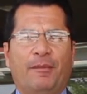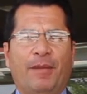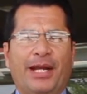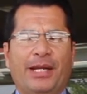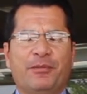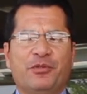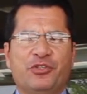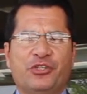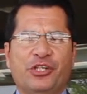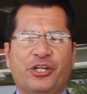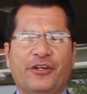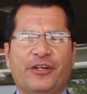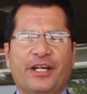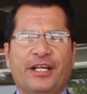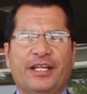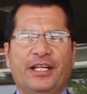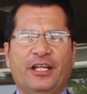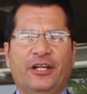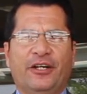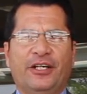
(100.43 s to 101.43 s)
My name is
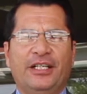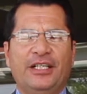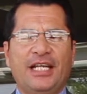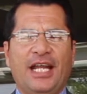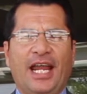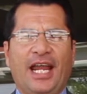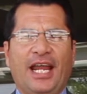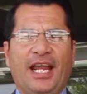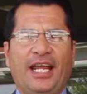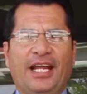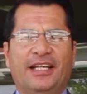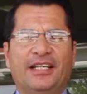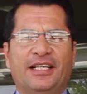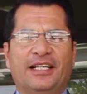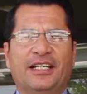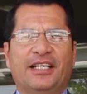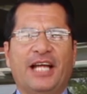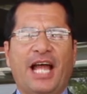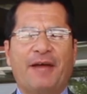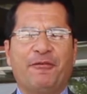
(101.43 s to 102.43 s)
Gary Aguilera, and
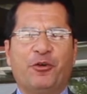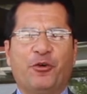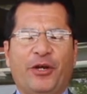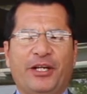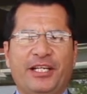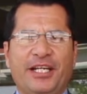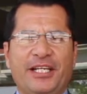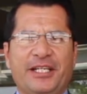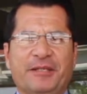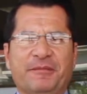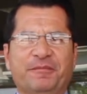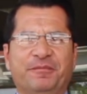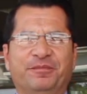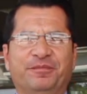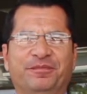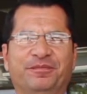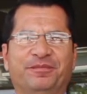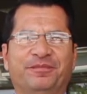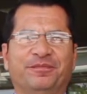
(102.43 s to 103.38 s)
uh, have a great day.